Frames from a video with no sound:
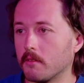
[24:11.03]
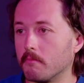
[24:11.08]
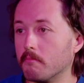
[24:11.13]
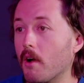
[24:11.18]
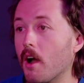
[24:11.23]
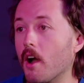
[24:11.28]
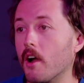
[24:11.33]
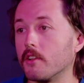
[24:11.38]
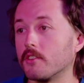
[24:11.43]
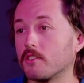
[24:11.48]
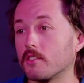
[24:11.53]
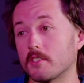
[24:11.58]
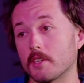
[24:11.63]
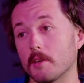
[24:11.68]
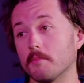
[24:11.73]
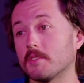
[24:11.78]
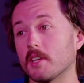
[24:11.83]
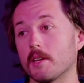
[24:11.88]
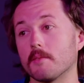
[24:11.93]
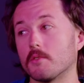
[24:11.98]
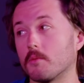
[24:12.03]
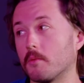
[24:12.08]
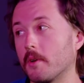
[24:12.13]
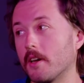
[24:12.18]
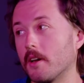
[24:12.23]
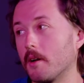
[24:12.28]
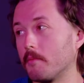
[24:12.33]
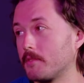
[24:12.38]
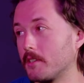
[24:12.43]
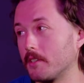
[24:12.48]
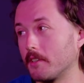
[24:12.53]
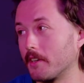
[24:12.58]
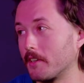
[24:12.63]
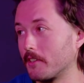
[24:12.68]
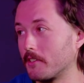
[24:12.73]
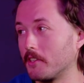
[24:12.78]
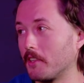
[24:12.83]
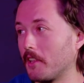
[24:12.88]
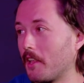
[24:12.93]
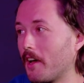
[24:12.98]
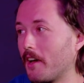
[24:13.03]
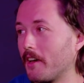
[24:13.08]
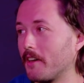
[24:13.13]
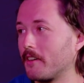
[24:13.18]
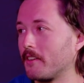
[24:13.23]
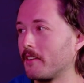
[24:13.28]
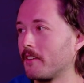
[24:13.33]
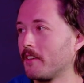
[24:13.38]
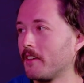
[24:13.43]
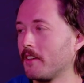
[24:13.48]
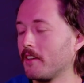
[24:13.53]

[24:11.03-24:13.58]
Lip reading: March, sometimes way up to like July,